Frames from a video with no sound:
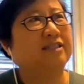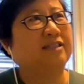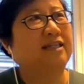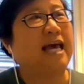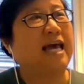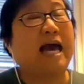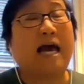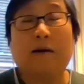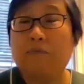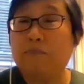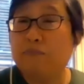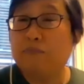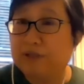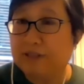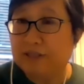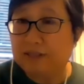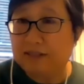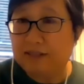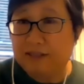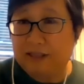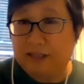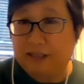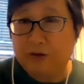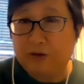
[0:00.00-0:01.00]
hampered,
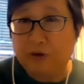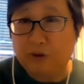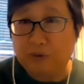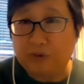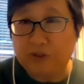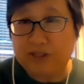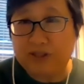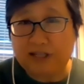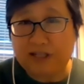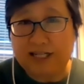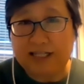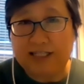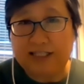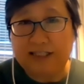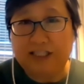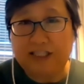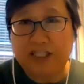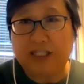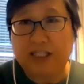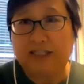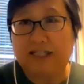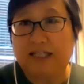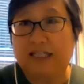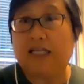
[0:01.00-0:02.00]
you would say,
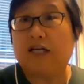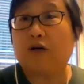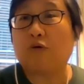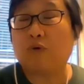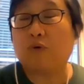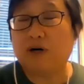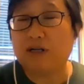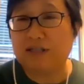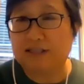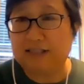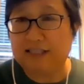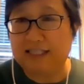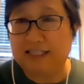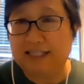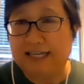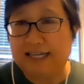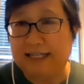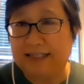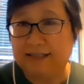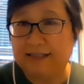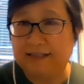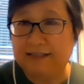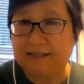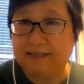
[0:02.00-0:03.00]
gender equality
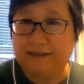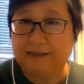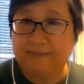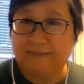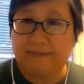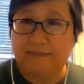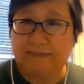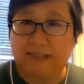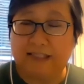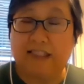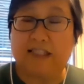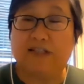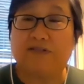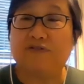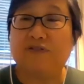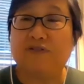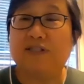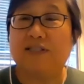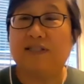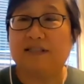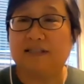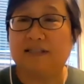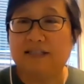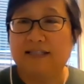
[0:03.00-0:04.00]
at the
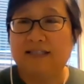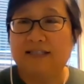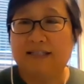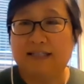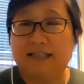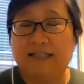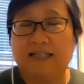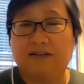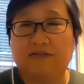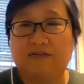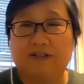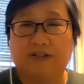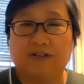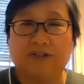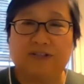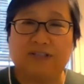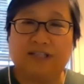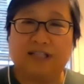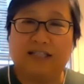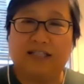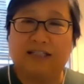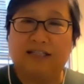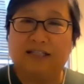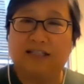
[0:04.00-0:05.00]
different levels
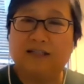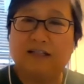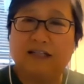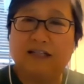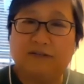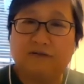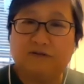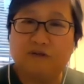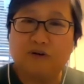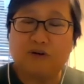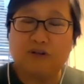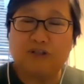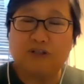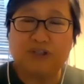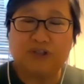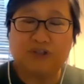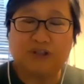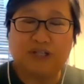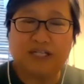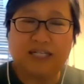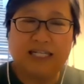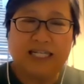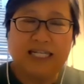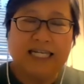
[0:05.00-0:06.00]
in
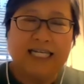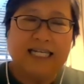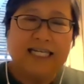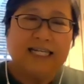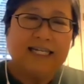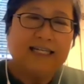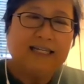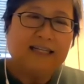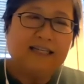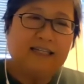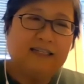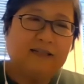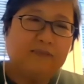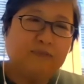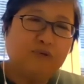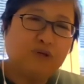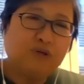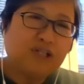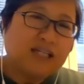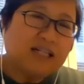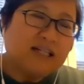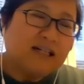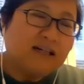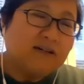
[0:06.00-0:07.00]
forestry. In
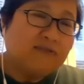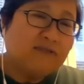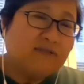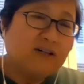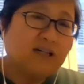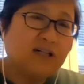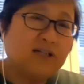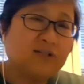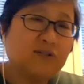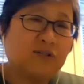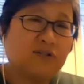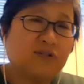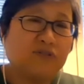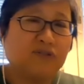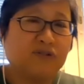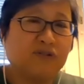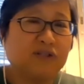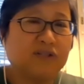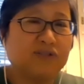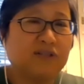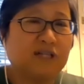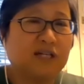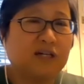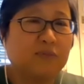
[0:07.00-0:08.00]
Burkina Faso, for
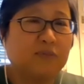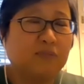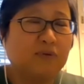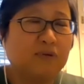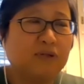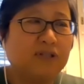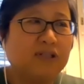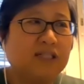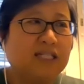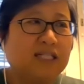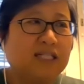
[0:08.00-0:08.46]
example,